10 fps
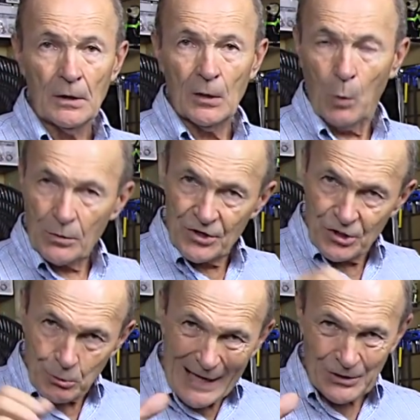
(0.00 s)
It won't
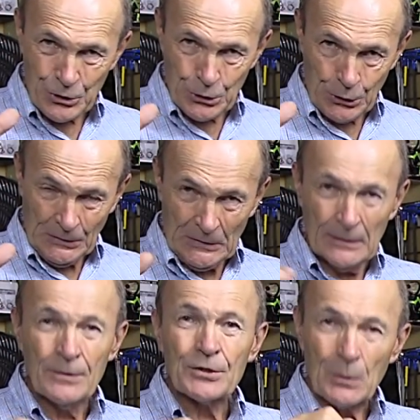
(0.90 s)
stretch,
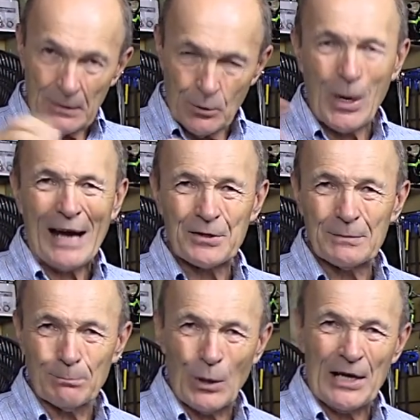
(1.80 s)
so it cracks
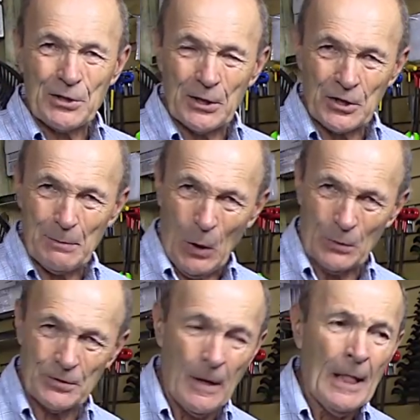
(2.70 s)
and breaks and
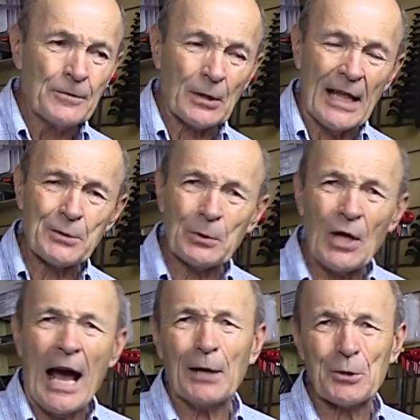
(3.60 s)
explodes. So that's what the
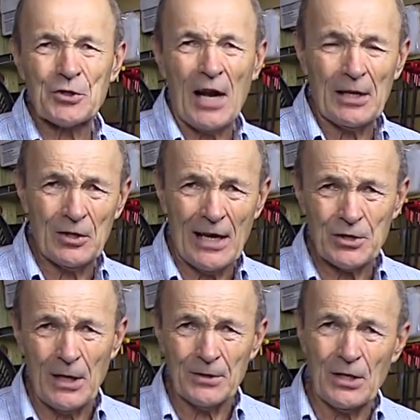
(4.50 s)
hydrostatic test
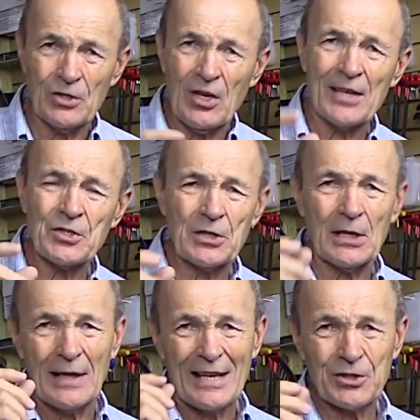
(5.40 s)
does. It tests the
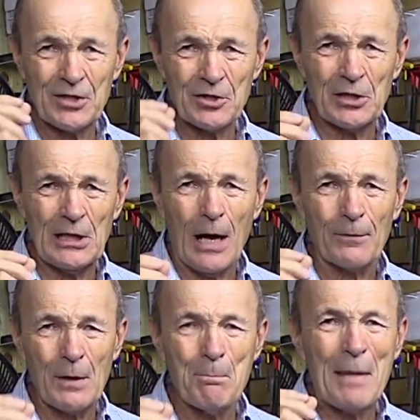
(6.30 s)
elasticity
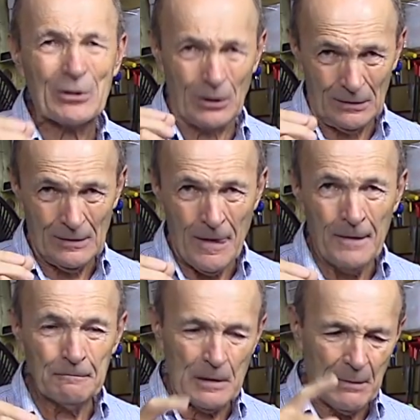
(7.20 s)
of the metal.
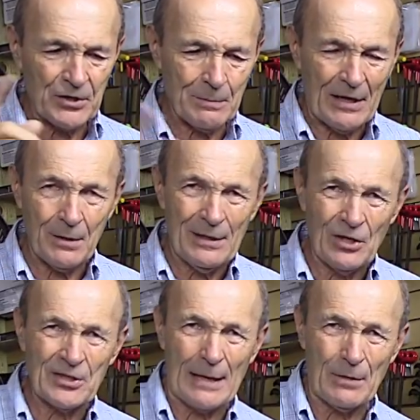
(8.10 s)
We might spend a bit
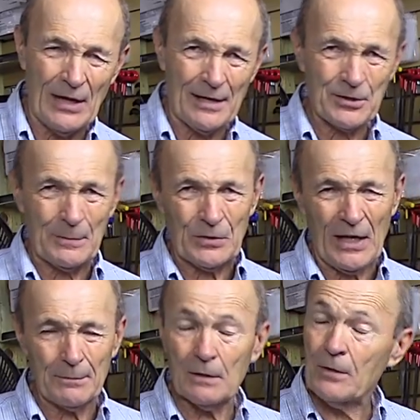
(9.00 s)
of time on that
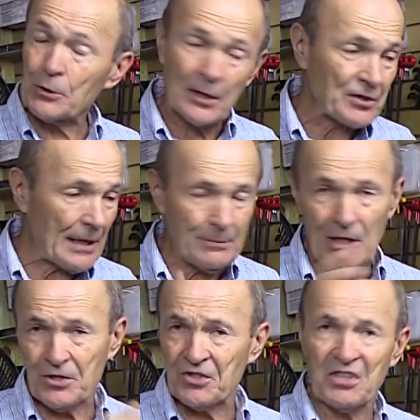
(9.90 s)
sometime. The visual
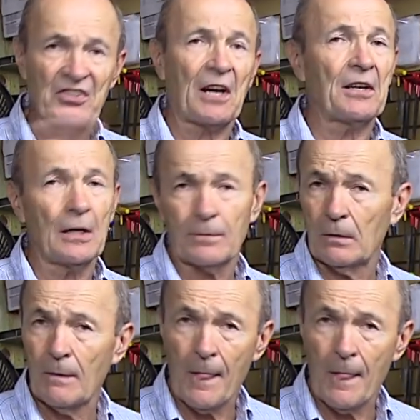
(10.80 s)
examination is entirely different.